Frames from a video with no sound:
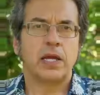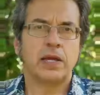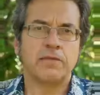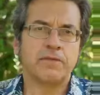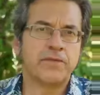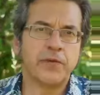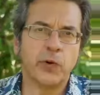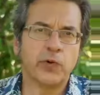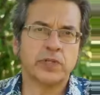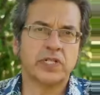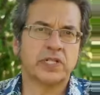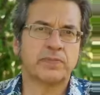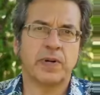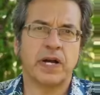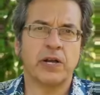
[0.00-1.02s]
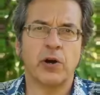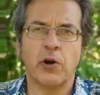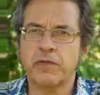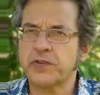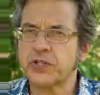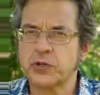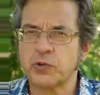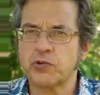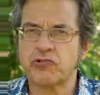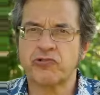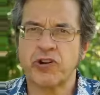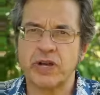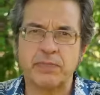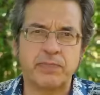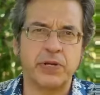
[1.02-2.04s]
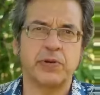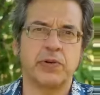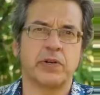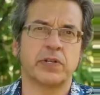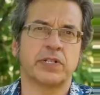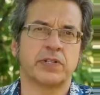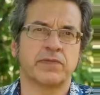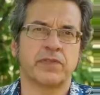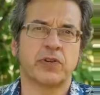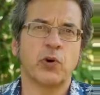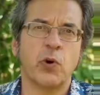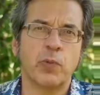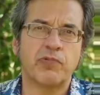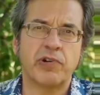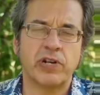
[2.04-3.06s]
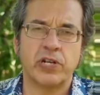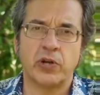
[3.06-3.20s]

enforced by offshore tribunals of corporate